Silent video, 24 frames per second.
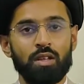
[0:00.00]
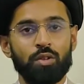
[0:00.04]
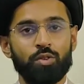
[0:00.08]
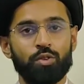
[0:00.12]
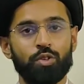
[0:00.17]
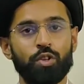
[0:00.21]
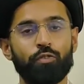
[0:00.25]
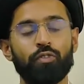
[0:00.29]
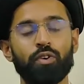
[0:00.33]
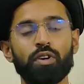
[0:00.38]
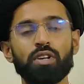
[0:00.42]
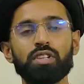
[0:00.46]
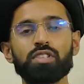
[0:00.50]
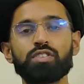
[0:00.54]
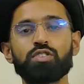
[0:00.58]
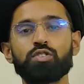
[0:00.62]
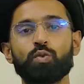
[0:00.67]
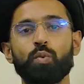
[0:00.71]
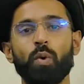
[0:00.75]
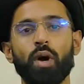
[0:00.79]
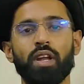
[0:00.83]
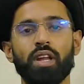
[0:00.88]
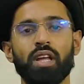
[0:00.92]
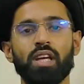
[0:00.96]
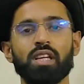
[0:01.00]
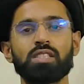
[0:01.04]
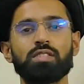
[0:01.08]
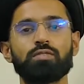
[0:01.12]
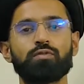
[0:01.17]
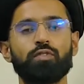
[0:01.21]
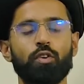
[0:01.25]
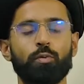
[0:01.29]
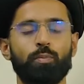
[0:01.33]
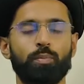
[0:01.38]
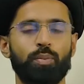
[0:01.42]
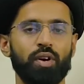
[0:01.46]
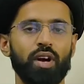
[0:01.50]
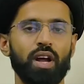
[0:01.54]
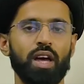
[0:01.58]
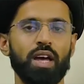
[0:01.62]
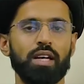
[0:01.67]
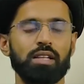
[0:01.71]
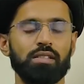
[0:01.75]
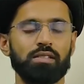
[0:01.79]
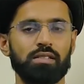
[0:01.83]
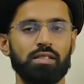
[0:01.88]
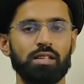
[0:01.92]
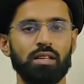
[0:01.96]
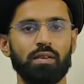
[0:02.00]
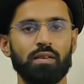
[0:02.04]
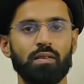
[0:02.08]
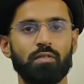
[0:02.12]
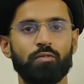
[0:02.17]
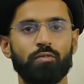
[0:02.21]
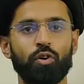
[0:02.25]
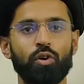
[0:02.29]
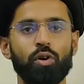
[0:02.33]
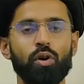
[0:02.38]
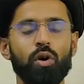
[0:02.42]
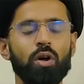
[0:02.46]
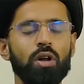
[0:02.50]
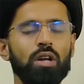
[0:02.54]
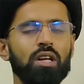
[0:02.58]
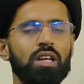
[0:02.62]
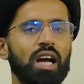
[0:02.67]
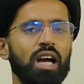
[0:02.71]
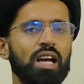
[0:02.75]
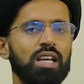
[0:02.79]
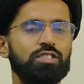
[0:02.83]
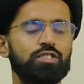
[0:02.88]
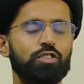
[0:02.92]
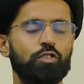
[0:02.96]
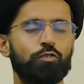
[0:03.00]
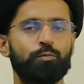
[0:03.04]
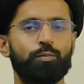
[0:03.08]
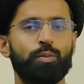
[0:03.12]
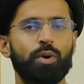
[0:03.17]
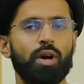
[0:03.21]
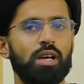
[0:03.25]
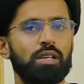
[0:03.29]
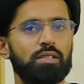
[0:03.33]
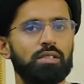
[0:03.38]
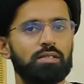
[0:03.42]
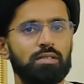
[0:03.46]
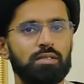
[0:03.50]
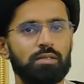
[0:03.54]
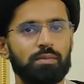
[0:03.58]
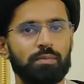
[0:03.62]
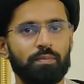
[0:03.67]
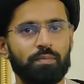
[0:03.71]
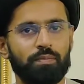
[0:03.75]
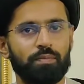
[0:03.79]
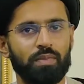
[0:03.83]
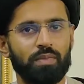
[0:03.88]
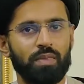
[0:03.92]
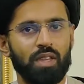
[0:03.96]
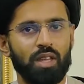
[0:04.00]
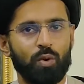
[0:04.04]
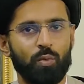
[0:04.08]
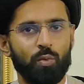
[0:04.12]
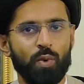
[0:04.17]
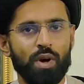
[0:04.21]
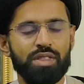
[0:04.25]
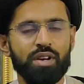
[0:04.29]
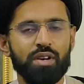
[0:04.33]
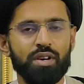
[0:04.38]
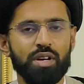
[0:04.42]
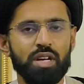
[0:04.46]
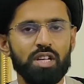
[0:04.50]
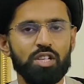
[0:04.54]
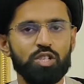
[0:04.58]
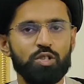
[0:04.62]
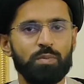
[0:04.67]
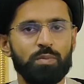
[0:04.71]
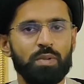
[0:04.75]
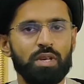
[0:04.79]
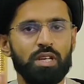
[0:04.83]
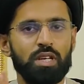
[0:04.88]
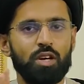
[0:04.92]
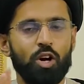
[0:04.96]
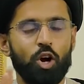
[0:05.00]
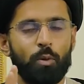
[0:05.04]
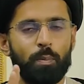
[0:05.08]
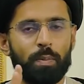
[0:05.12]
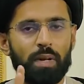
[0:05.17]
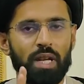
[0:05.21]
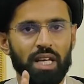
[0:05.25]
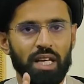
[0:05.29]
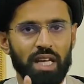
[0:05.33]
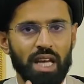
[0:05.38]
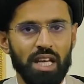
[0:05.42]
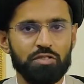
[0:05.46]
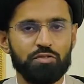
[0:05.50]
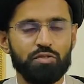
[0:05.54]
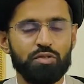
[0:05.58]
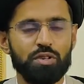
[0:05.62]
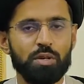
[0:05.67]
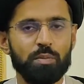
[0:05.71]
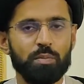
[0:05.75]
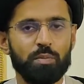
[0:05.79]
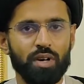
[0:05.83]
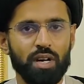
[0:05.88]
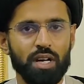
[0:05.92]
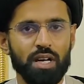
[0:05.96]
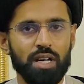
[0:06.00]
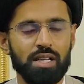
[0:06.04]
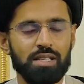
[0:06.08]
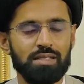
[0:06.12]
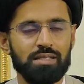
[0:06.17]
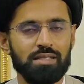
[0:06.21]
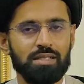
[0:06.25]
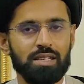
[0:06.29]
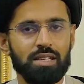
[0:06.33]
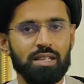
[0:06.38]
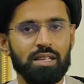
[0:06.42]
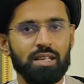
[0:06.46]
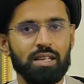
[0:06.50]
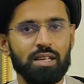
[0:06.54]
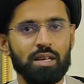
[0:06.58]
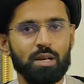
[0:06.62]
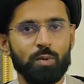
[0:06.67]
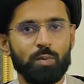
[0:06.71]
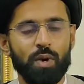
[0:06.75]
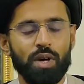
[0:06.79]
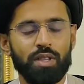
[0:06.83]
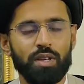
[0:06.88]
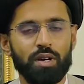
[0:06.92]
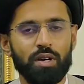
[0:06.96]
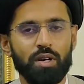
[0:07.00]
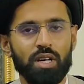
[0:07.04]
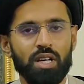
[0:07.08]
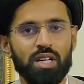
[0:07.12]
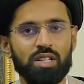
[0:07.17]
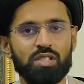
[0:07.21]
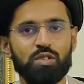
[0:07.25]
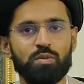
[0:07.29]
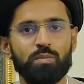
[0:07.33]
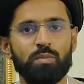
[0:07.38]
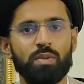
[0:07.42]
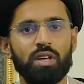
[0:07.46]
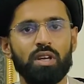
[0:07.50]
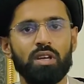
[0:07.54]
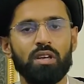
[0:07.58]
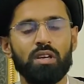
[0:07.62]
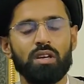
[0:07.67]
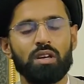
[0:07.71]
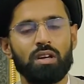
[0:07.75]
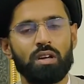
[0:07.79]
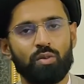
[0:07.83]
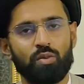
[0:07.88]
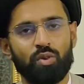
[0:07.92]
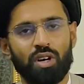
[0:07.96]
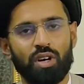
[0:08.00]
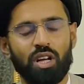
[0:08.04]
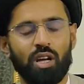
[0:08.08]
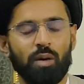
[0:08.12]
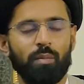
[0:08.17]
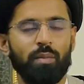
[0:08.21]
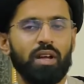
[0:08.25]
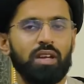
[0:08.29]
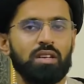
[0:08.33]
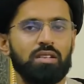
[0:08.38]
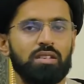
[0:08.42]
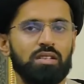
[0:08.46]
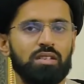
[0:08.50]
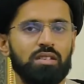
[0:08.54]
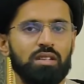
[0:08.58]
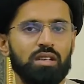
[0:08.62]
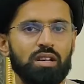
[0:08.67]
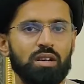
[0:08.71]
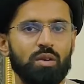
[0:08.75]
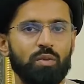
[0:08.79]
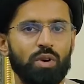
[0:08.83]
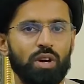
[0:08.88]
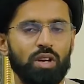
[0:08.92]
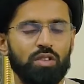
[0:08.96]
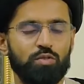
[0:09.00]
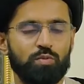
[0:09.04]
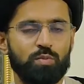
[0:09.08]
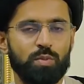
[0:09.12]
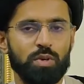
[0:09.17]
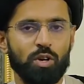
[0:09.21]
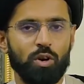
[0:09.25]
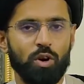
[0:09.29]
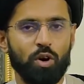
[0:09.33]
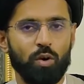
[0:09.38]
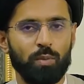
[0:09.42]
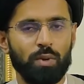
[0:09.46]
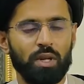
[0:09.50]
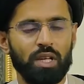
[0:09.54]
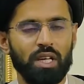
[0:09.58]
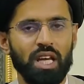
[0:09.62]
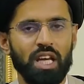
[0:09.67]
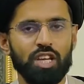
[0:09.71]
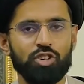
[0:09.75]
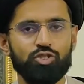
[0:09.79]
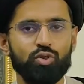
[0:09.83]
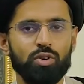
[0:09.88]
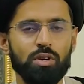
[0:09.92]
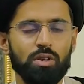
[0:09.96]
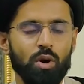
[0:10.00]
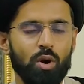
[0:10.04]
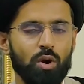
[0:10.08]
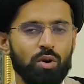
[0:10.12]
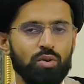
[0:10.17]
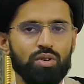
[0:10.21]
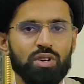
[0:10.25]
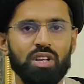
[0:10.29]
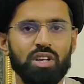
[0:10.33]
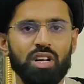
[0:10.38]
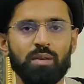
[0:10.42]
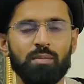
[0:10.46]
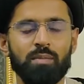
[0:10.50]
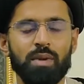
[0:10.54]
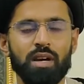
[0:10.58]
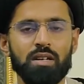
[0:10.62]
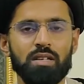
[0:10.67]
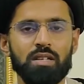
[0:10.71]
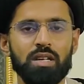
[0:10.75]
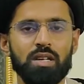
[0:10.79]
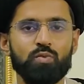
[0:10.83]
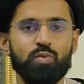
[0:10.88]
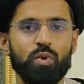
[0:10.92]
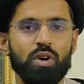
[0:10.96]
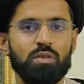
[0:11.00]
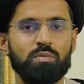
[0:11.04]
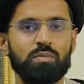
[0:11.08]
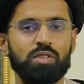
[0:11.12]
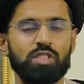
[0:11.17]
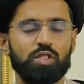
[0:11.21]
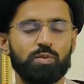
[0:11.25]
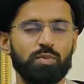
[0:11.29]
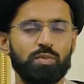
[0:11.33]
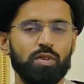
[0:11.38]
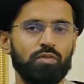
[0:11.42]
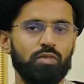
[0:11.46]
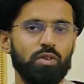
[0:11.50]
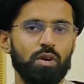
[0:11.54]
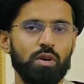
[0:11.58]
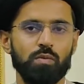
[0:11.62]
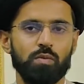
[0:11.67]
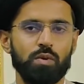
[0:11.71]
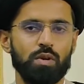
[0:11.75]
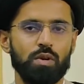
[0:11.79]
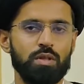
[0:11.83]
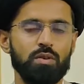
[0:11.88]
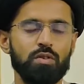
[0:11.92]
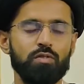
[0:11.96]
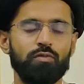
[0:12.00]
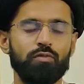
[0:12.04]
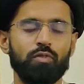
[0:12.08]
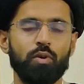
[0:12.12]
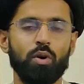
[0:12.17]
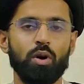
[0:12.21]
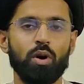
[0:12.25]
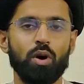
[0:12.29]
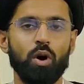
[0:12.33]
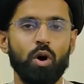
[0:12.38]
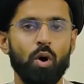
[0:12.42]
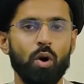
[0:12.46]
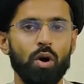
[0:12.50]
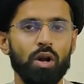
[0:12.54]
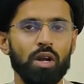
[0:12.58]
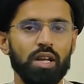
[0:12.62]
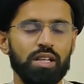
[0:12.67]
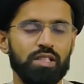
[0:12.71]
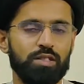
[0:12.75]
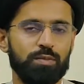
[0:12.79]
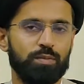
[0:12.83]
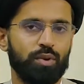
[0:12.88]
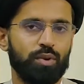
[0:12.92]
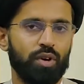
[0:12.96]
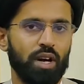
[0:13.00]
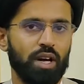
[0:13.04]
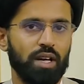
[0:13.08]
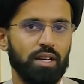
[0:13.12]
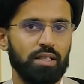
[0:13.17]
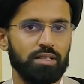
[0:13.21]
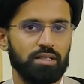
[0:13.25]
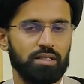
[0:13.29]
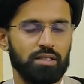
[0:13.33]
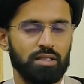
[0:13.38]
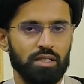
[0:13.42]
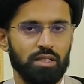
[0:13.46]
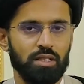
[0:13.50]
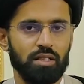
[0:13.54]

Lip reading: The first one is for prayers, for all kinds of prayers. Whether it be obligatory prayers, whether it be recommended. It be obligatory or recommended, one must perform wudu for all his prayers.